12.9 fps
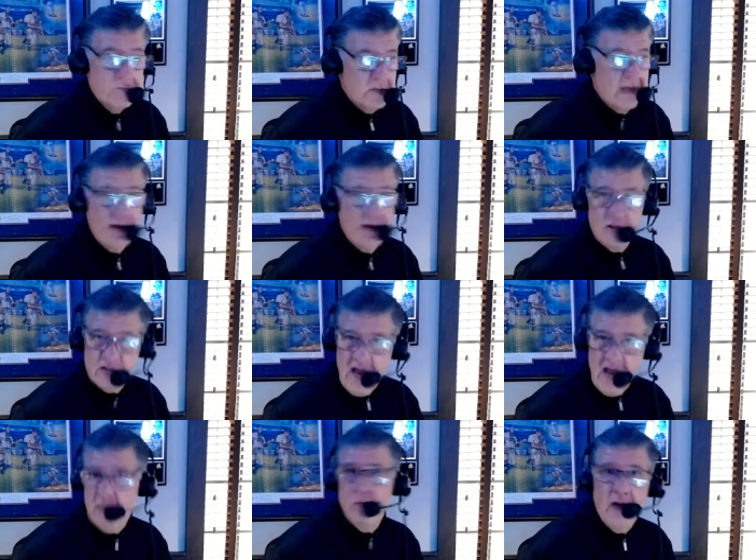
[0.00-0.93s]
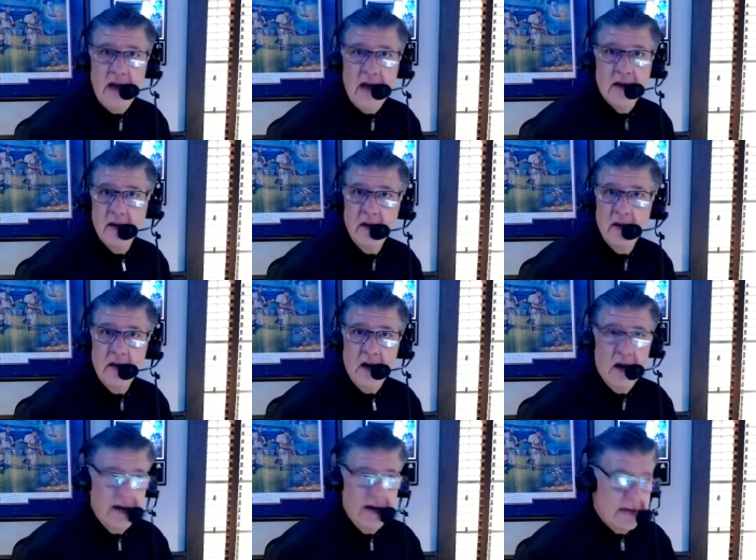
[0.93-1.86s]
And then there's Camelback.
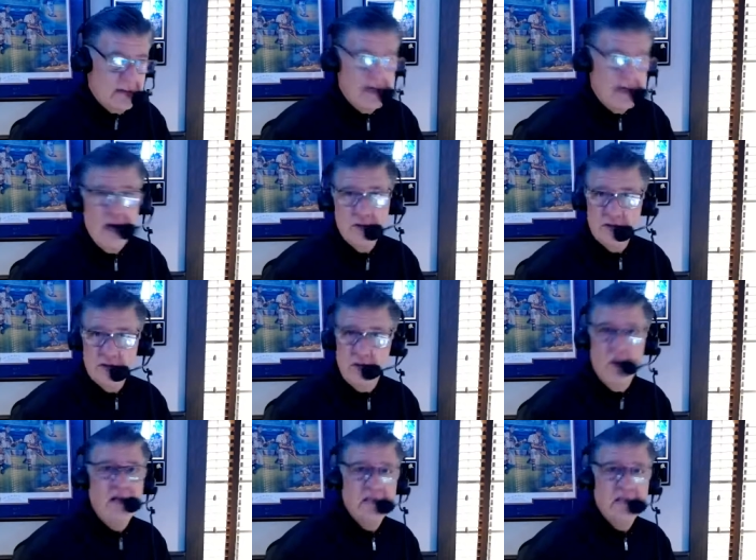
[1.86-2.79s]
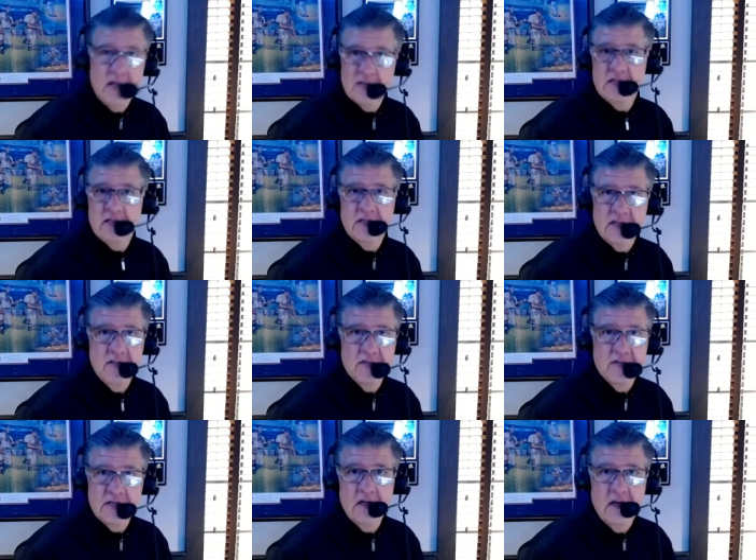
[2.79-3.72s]
You got the Dodgers and the White Sox in the same
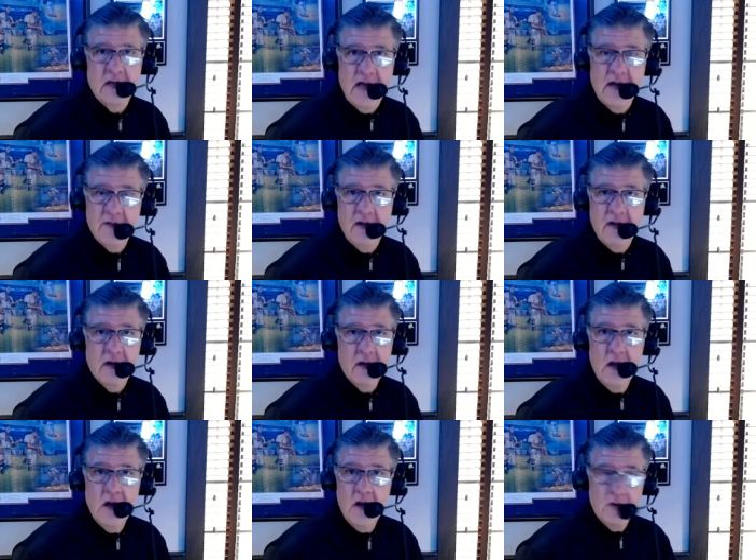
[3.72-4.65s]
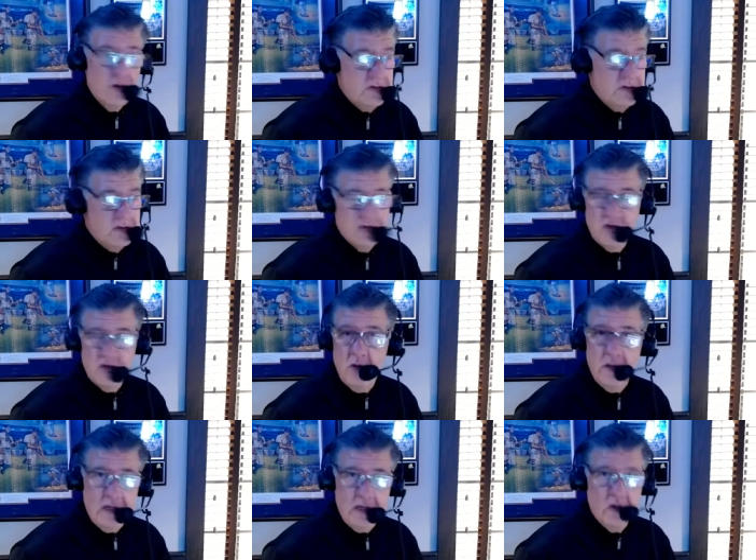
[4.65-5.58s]
facility out there. There's just so
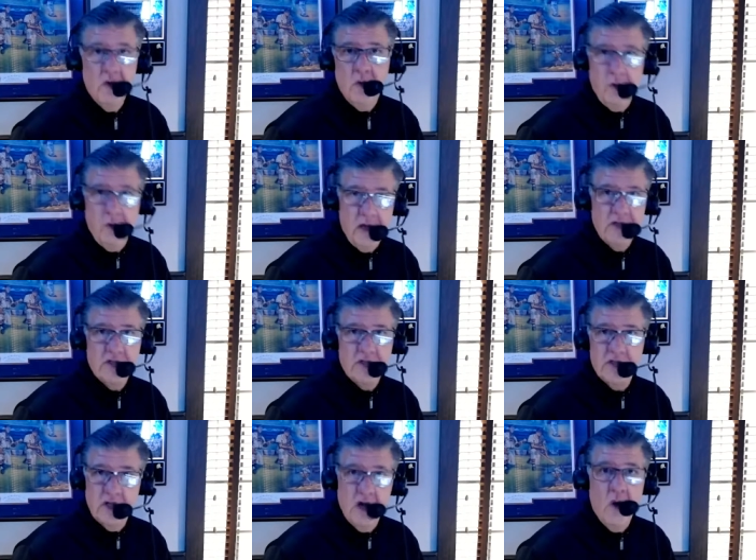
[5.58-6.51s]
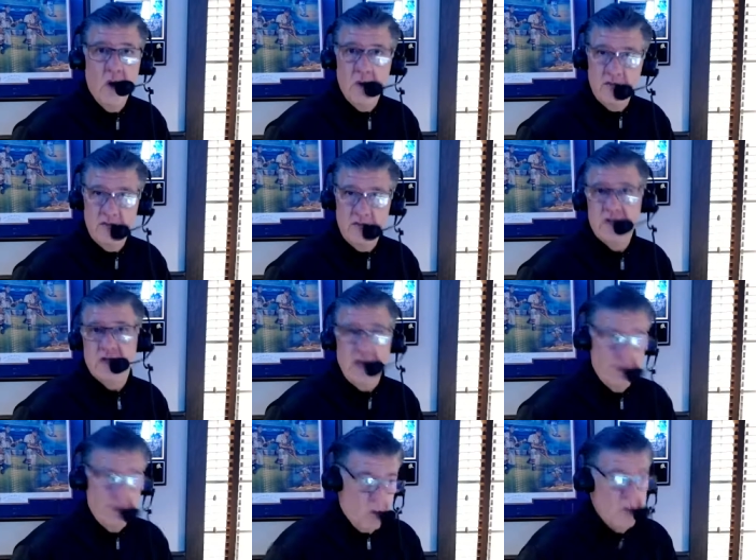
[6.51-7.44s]
many cool places to go and visit
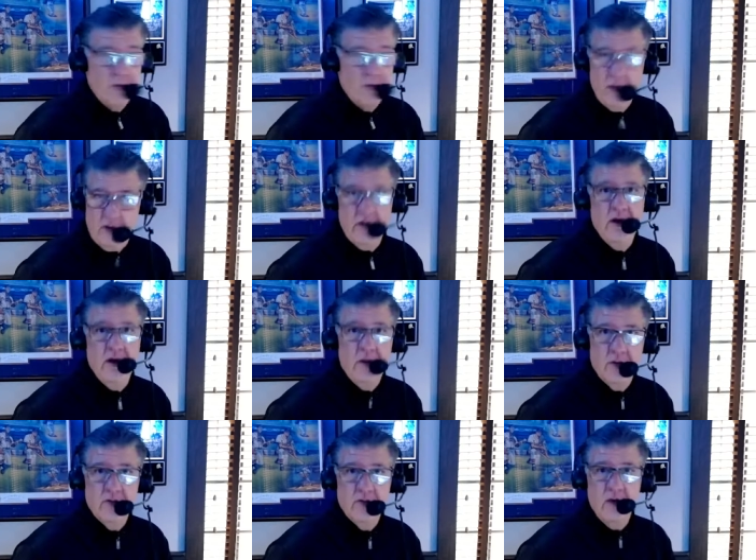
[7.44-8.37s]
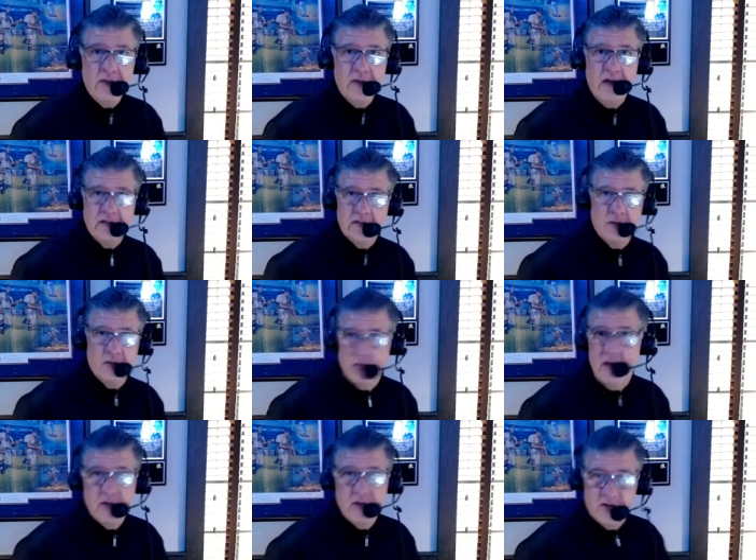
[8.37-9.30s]
at one point or another
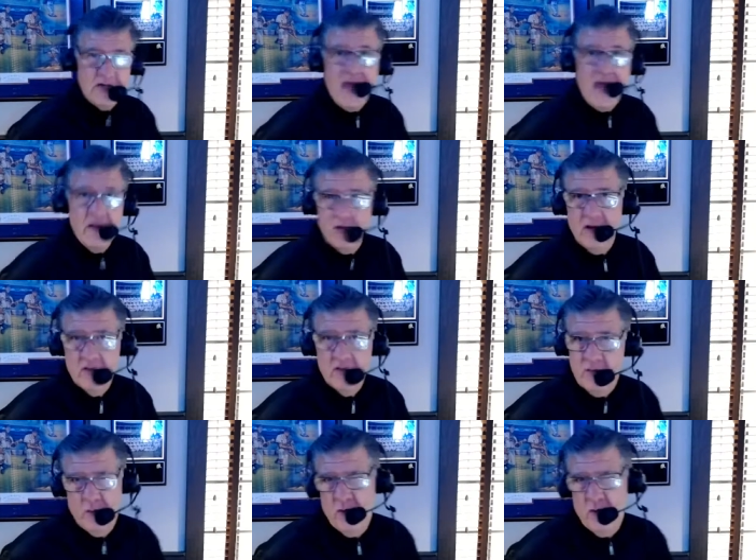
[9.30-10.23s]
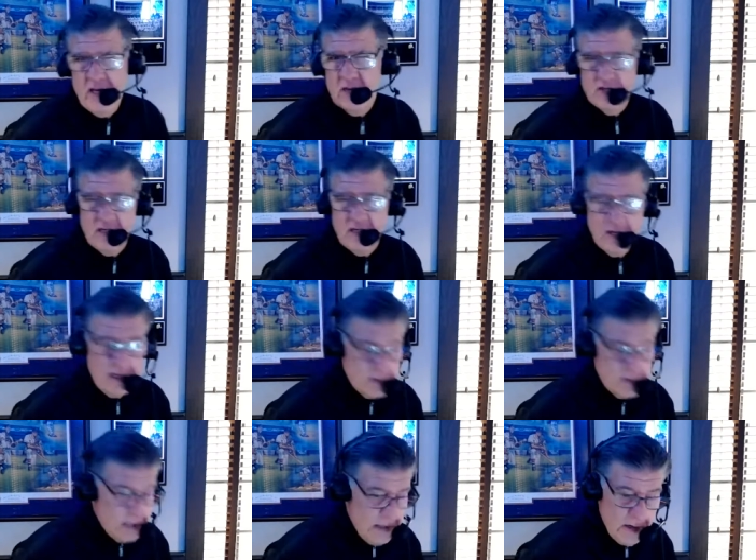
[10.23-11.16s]
throughout your stay, if you're out there for a week or 10
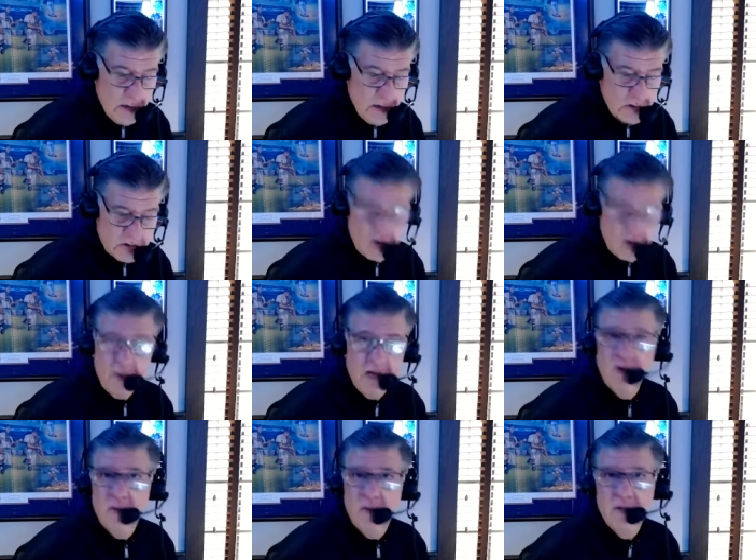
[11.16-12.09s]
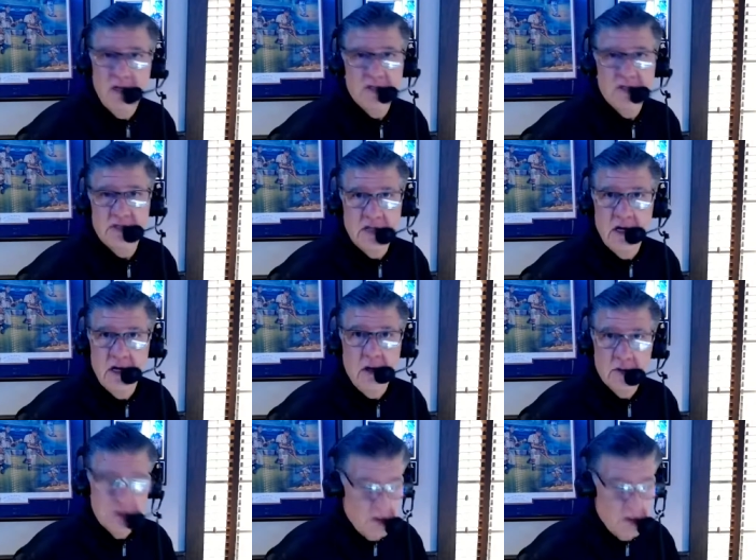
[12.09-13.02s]
days. So many great places to
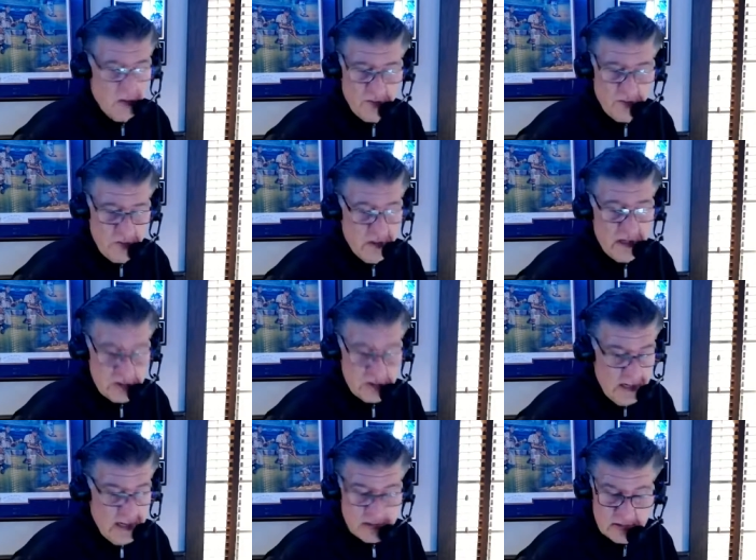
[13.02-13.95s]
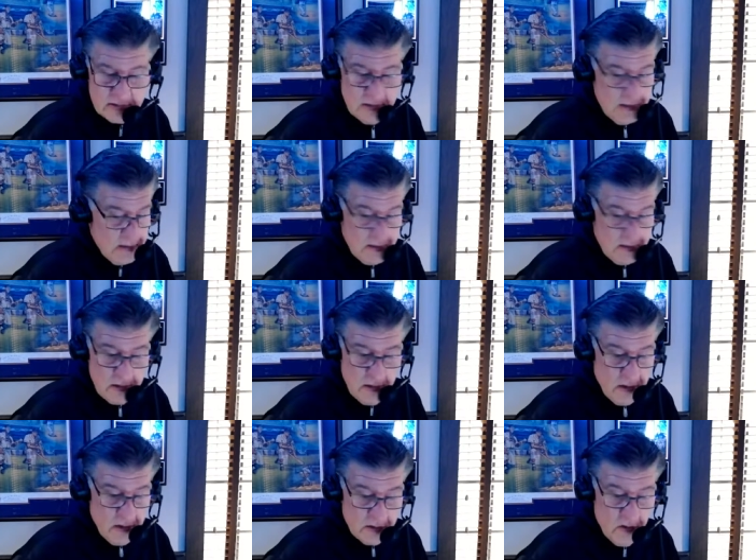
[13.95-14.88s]
go. So if you get a chance,
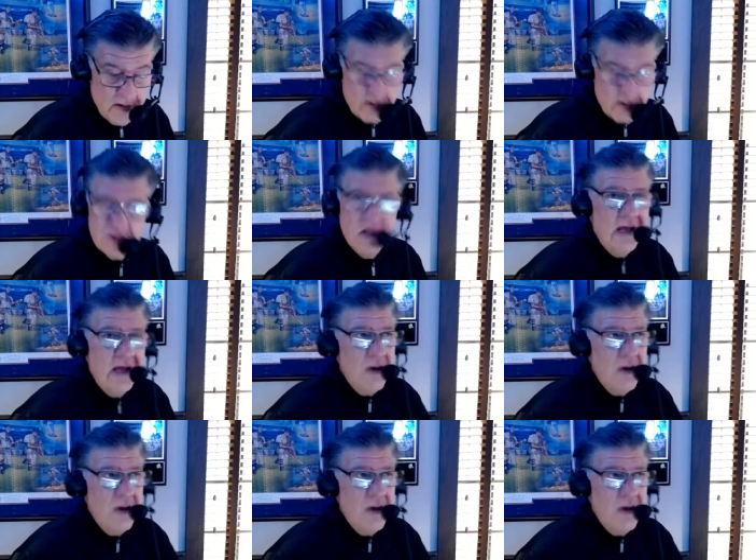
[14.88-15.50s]
go to Arizona.